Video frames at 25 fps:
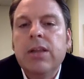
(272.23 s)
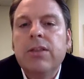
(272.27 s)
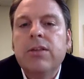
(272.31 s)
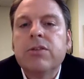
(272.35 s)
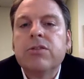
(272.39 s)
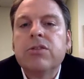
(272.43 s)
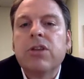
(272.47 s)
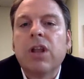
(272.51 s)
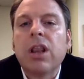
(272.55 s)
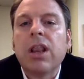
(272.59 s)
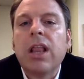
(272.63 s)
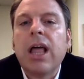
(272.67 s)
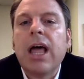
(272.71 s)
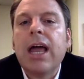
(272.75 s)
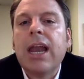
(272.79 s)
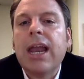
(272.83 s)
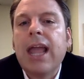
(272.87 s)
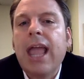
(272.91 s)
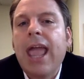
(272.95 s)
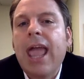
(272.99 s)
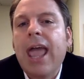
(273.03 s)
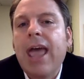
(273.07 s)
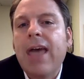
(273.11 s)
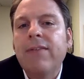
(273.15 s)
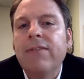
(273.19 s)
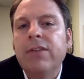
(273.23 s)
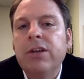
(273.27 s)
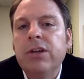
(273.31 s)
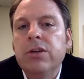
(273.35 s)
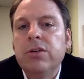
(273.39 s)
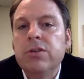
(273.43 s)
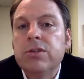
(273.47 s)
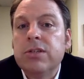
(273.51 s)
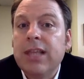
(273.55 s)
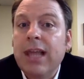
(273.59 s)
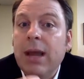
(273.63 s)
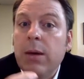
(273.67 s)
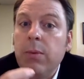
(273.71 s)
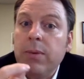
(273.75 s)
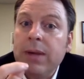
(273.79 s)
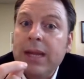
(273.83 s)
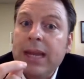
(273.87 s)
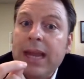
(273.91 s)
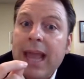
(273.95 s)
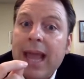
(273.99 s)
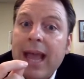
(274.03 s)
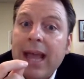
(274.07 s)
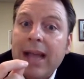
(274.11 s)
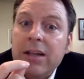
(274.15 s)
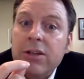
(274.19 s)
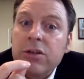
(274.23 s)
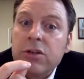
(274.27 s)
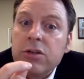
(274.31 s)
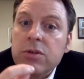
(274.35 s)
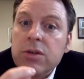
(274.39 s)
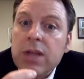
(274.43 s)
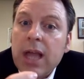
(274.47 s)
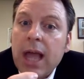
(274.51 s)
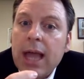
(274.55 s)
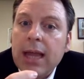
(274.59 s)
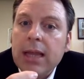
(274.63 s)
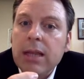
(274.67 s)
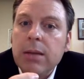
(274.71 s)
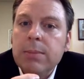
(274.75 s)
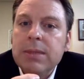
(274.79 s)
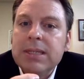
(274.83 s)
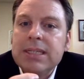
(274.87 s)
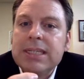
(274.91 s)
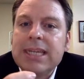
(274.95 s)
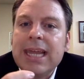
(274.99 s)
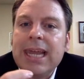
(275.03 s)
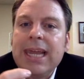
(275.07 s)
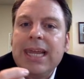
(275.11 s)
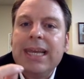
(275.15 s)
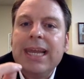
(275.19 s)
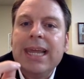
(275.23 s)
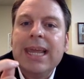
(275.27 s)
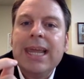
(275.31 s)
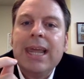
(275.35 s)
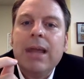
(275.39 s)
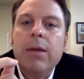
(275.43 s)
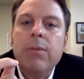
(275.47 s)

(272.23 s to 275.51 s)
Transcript: There's a lot of avenues that we got to documentate,